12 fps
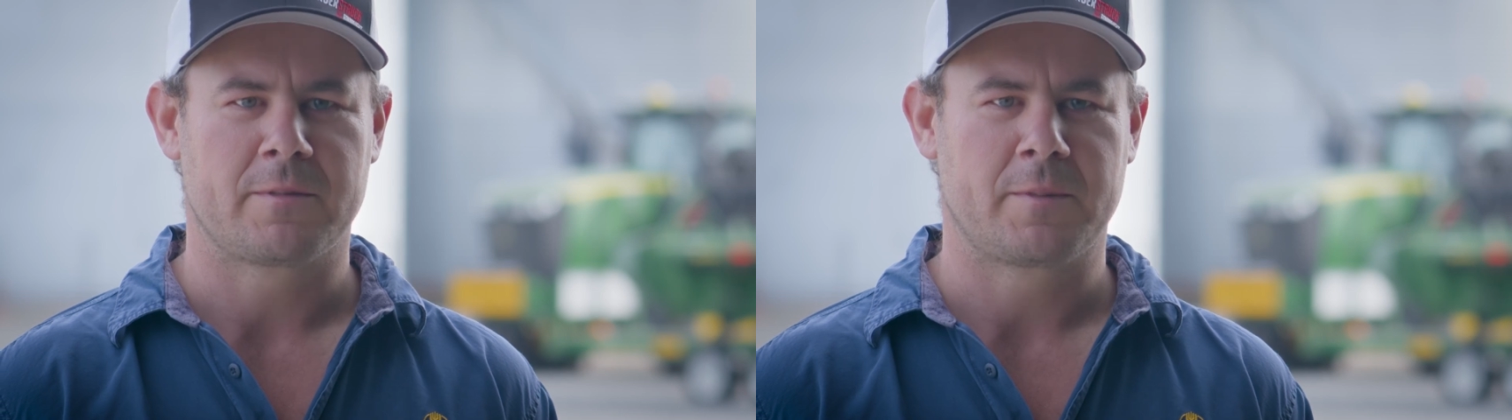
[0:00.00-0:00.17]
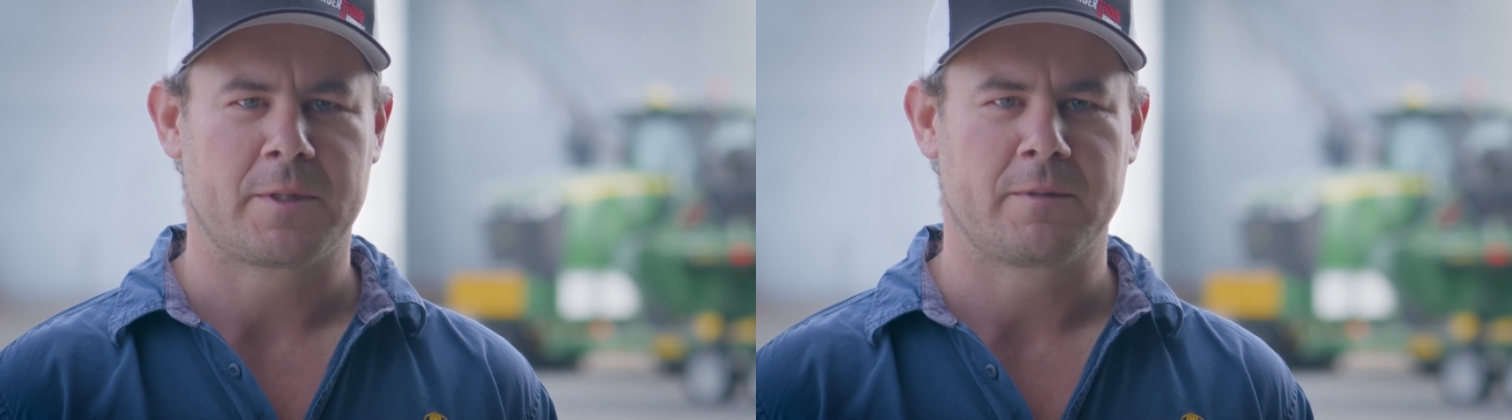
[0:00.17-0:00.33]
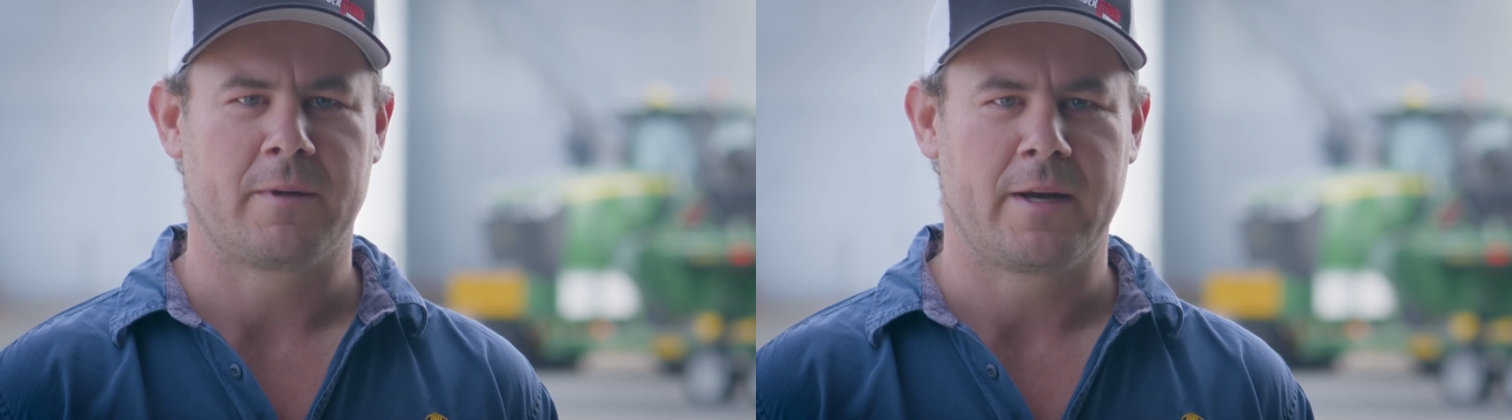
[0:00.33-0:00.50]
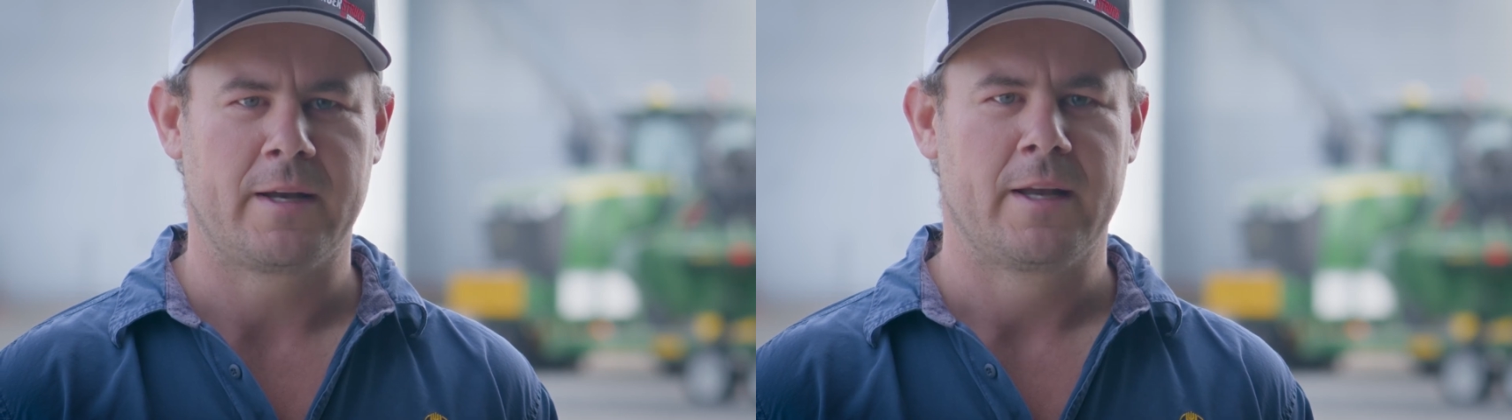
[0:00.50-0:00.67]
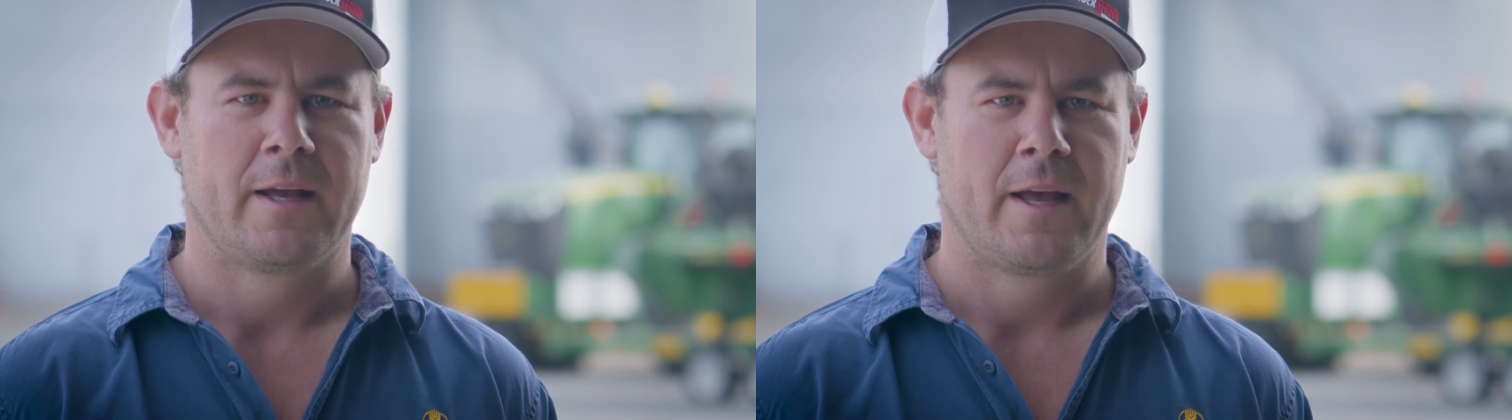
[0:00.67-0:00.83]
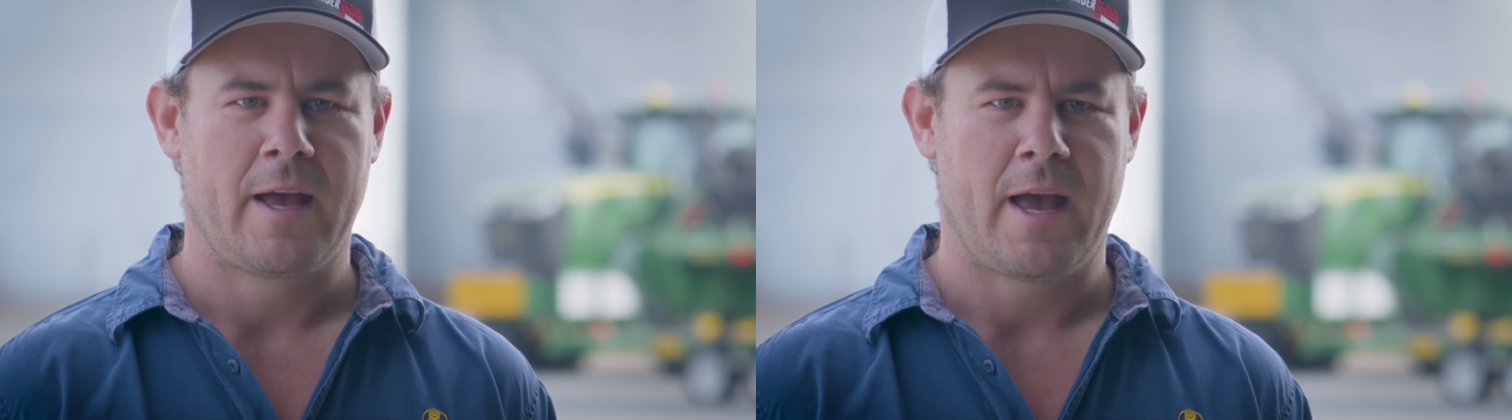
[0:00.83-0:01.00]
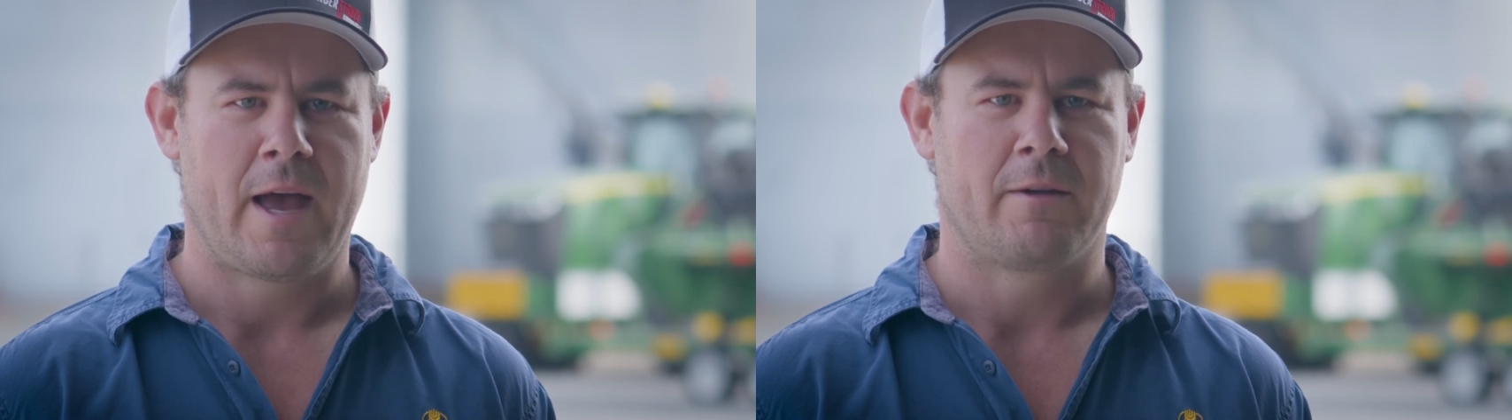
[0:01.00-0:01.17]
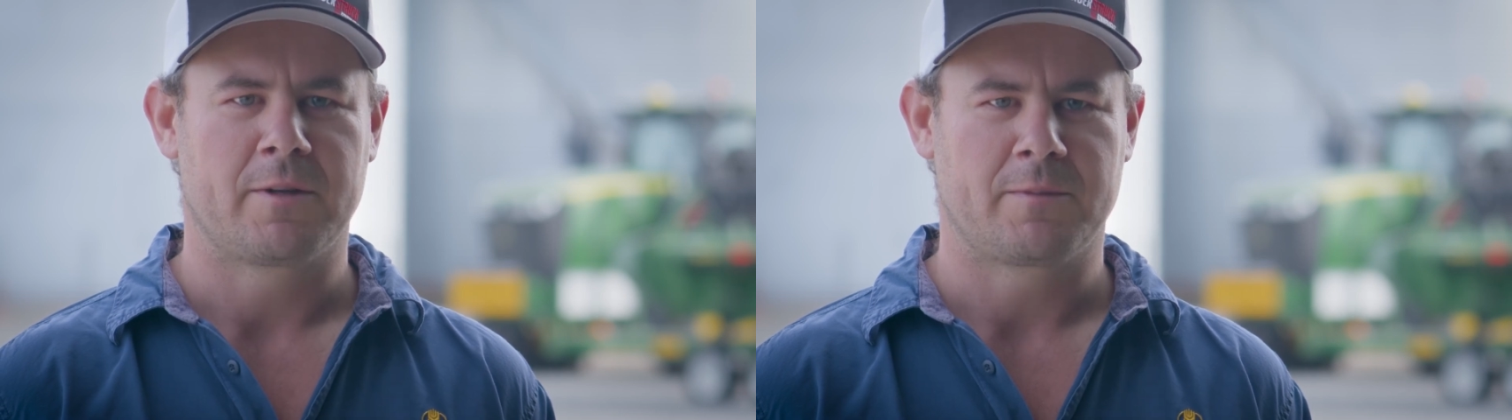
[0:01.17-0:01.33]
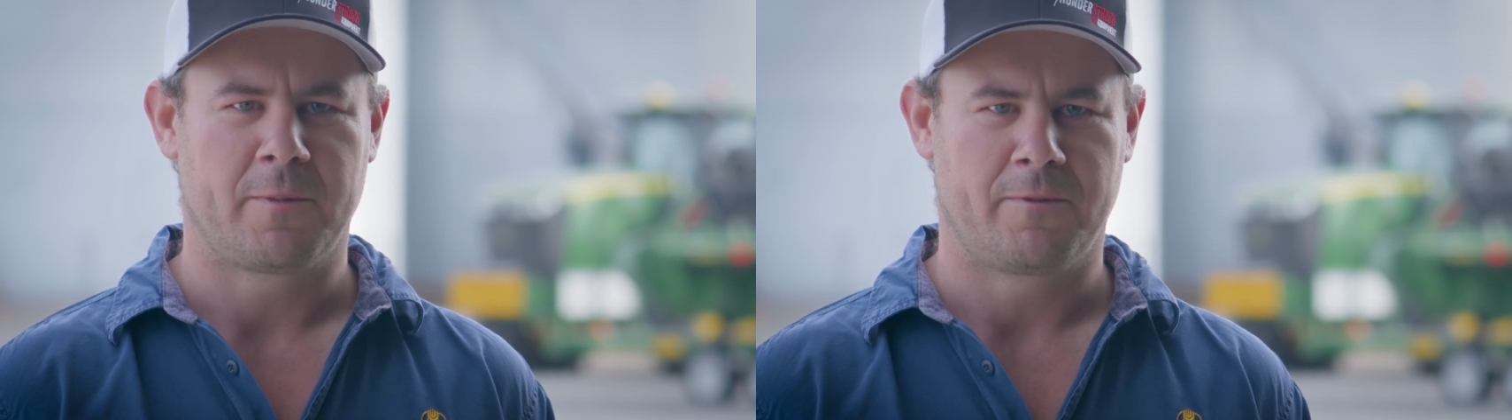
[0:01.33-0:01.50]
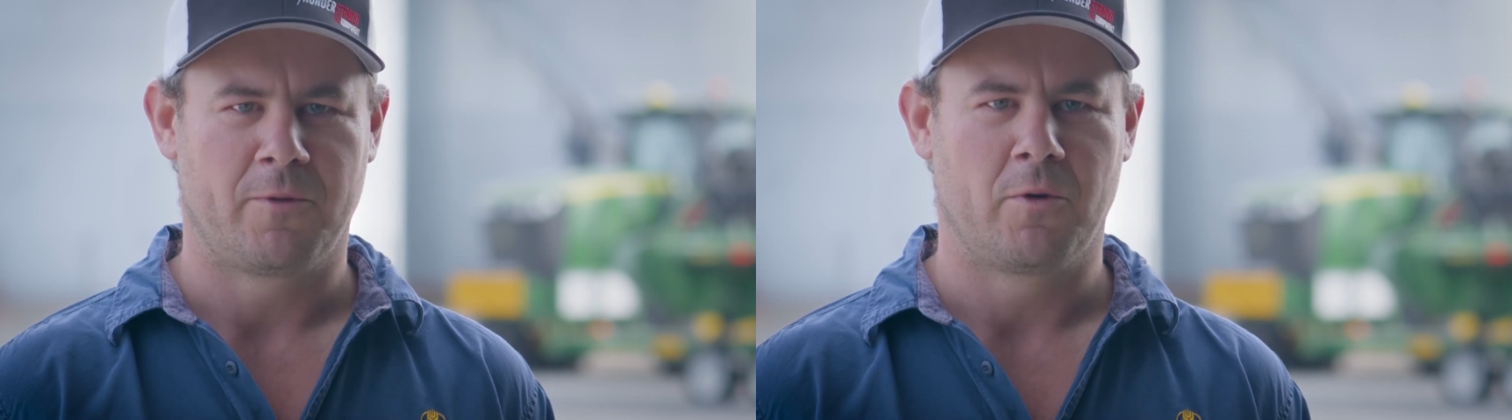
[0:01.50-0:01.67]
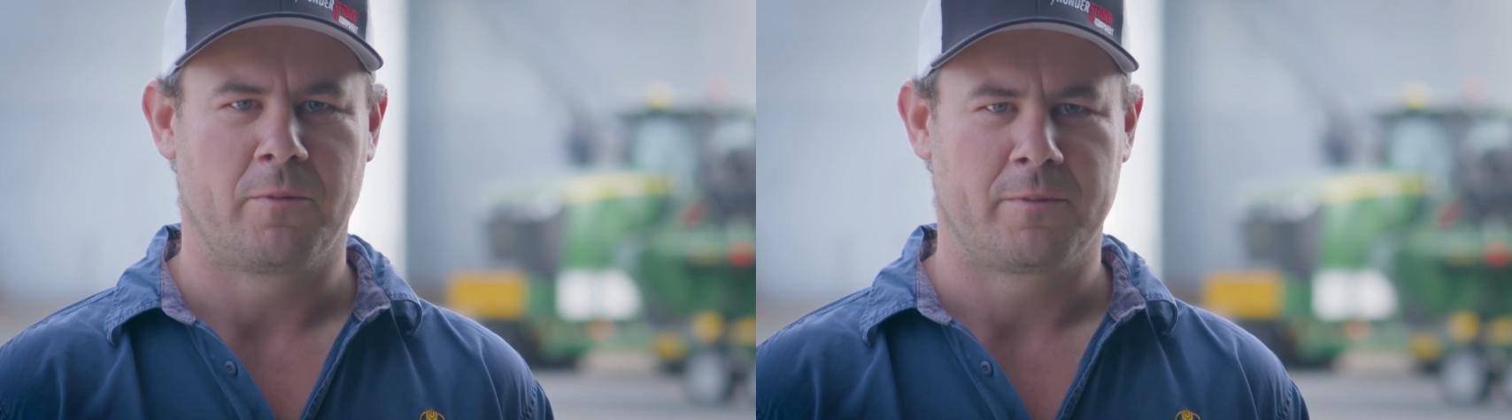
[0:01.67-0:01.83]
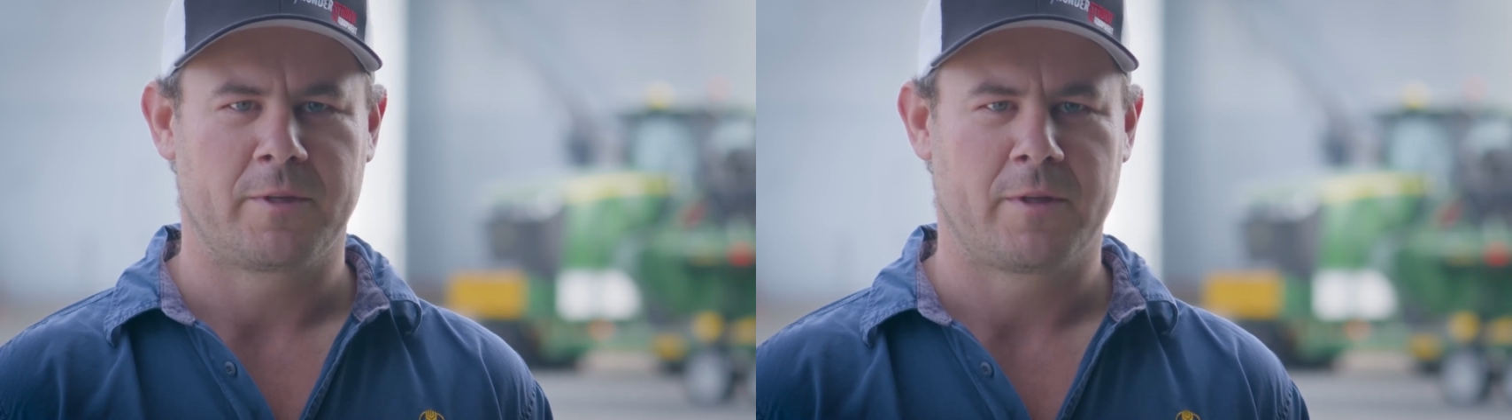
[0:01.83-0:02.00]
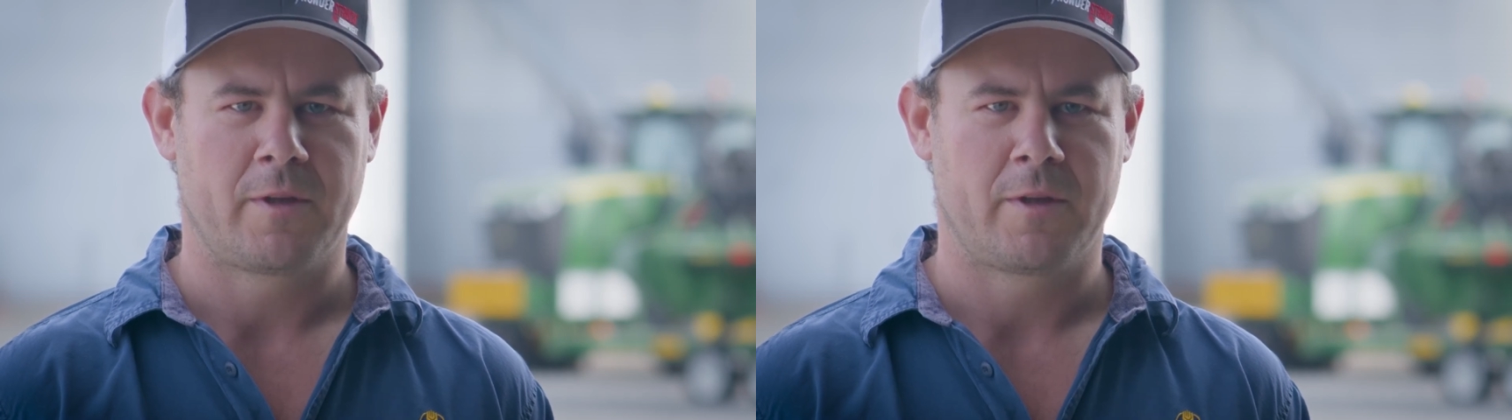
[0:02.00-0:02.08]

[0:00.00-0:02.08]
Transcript: between how it's performed